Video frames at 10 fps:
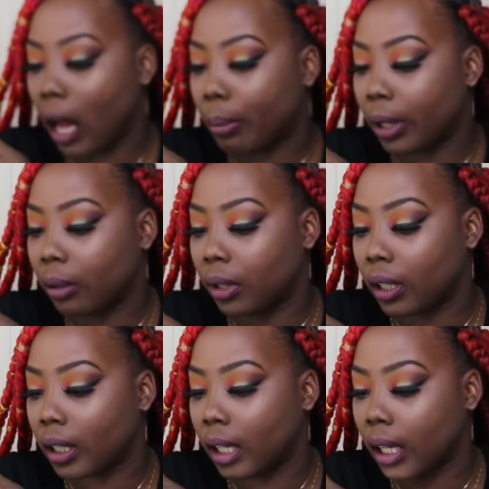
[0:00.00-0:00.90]
High Beams
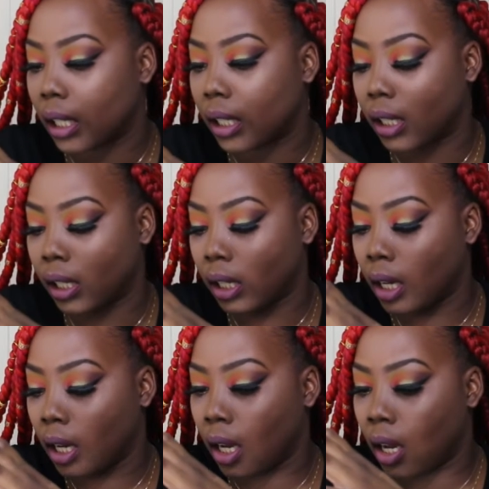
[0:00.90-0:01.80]
Intense.
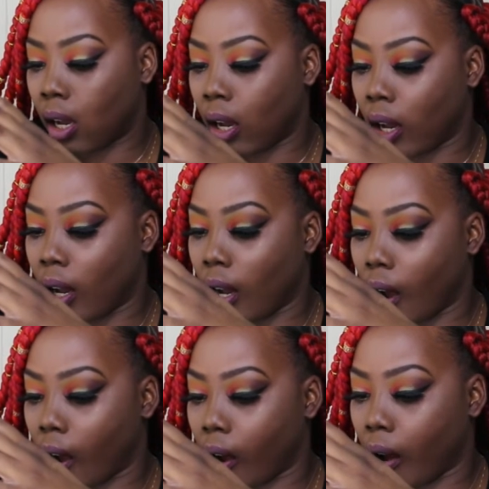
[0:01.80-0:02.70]

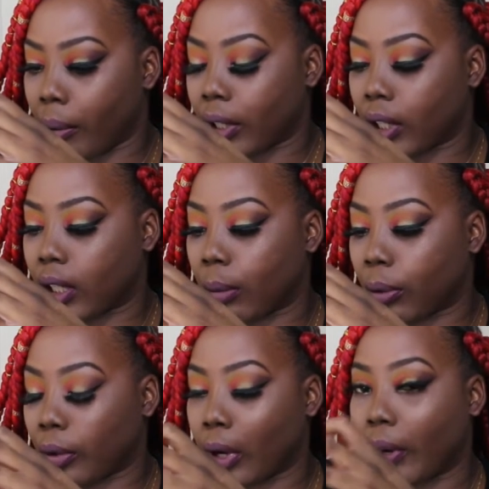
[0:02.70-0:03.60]
It's
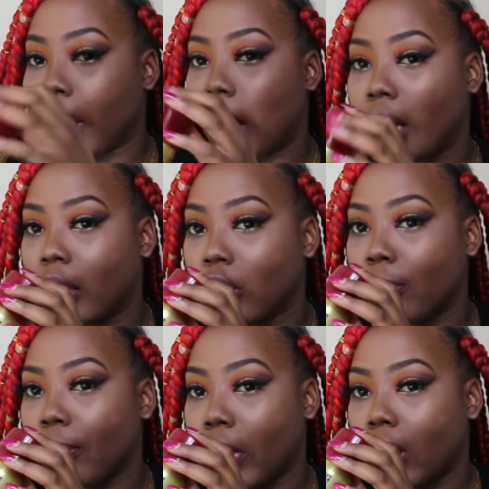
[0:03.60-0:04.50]
temporary
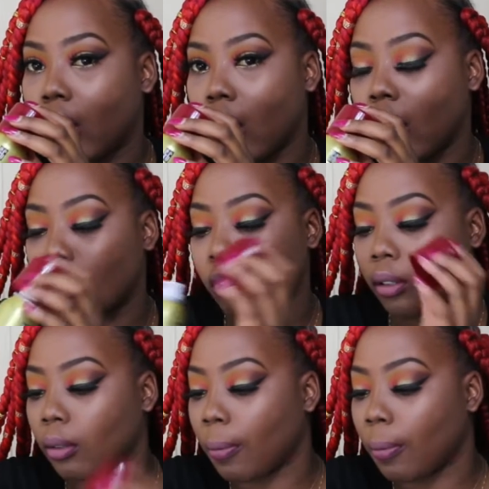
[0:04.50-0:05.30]
hairspray color,